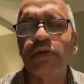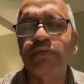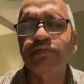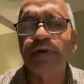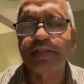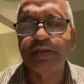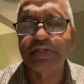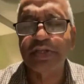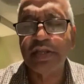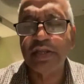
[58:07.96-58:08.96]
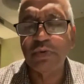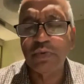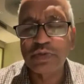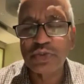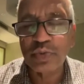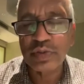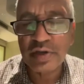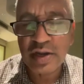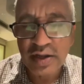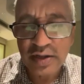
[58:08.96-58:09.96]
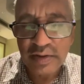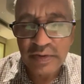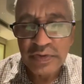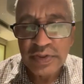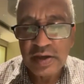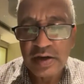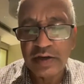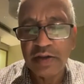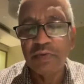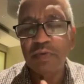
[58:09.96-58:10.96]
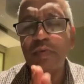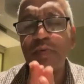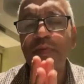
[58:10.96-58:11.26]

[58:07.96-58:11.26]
of patanjali yoga sutra Om.